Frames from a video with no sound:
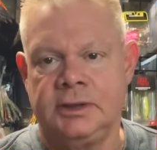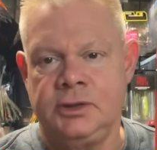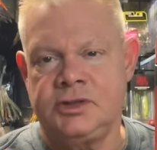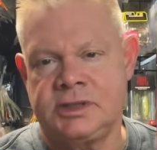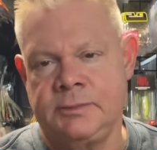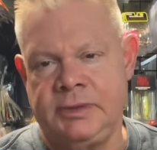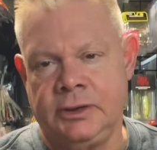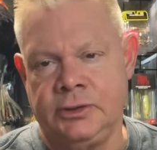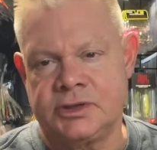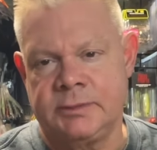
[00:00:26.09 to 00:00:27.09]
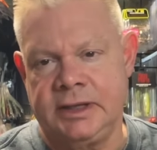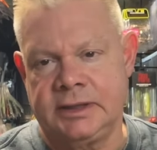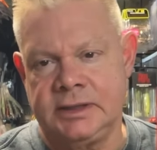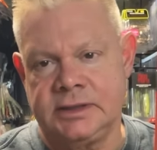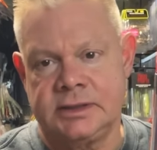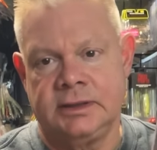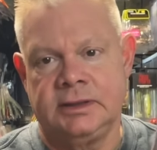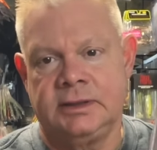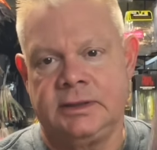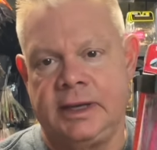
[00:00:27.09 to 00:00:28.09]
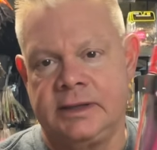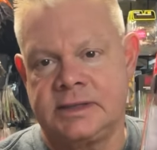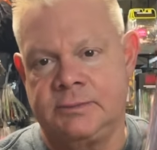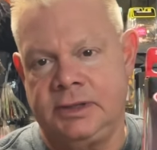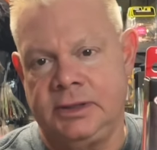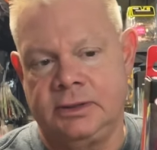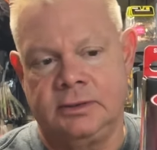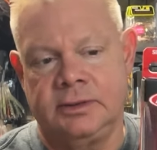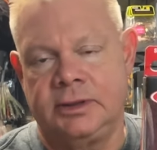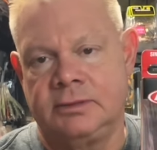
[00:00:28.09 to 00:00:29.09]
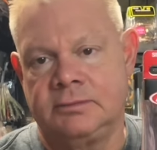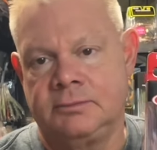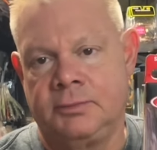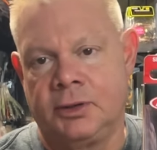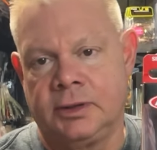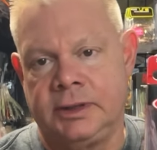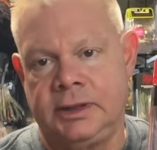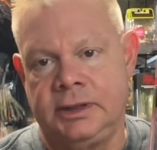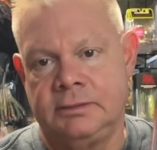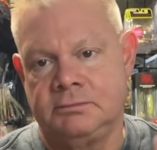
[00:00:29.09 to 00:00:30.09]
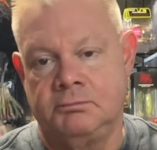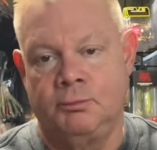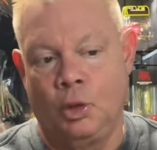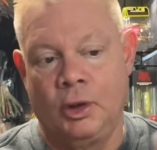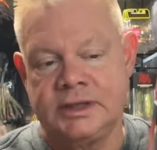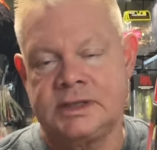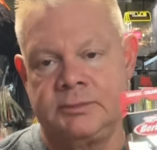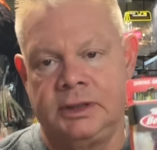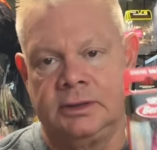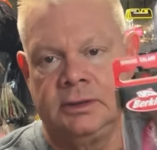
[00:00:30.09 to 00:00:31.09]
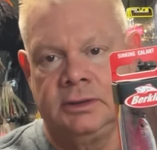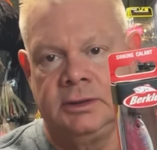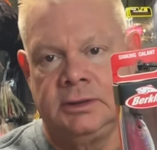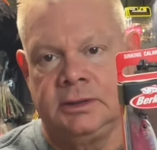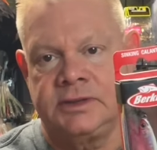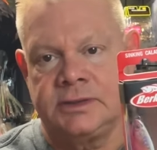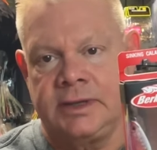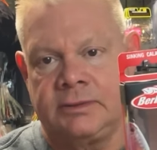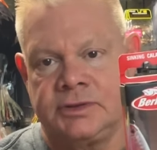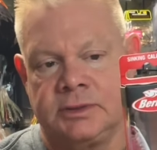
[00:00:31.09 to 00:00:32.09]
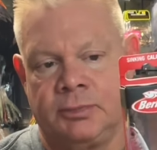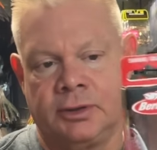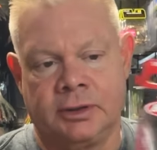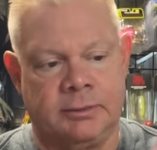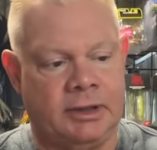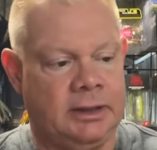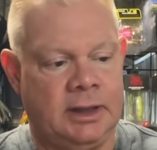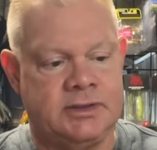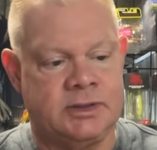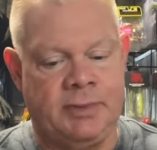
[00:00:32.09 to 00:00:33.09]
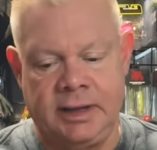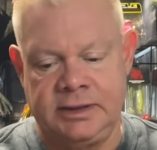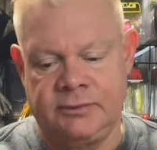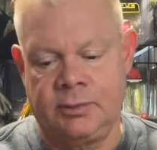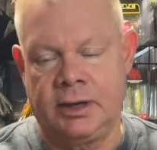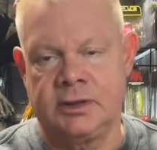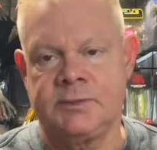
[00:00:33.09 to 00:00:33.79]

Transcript: Sabeel used to make these. Now it's Sabeel, you know, Berkley bought Sabeel. It's now just a Berkley bait. And I just buy these vibratos.